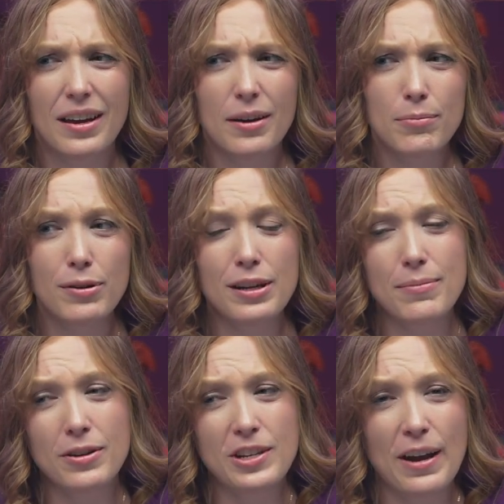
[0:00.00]
pretty
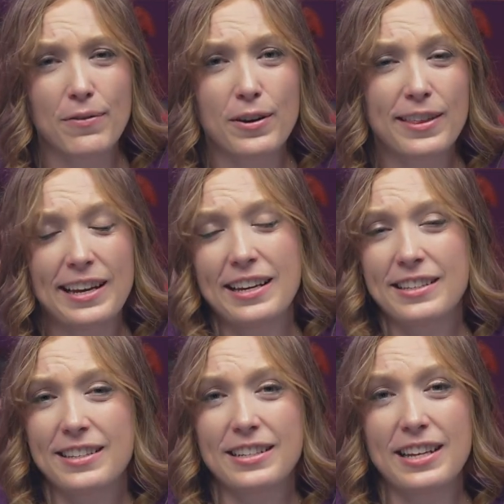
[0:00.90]
much everything
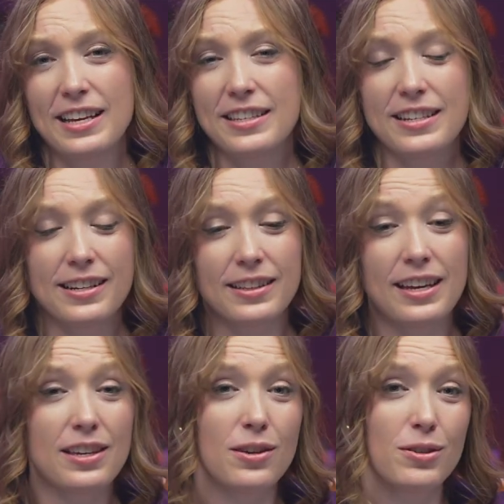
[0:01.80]

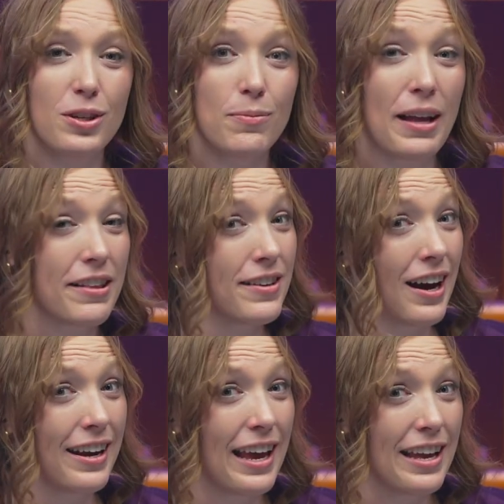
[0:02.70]
statistically. YouTube, that's
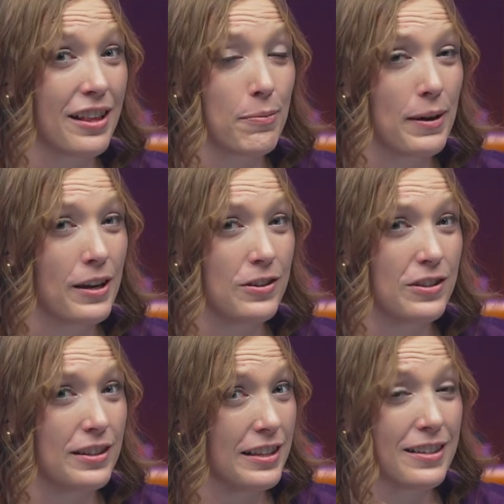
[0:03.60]
not hate speech.
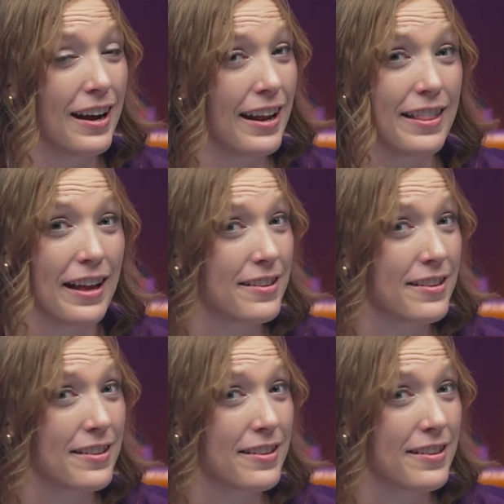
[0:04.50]
That's